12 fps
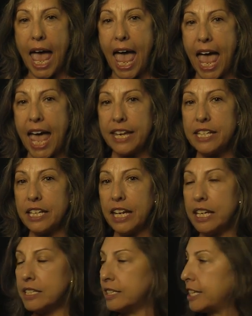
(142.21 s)
and
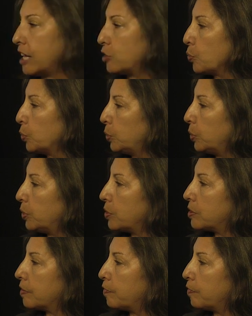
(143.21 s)
it sets rules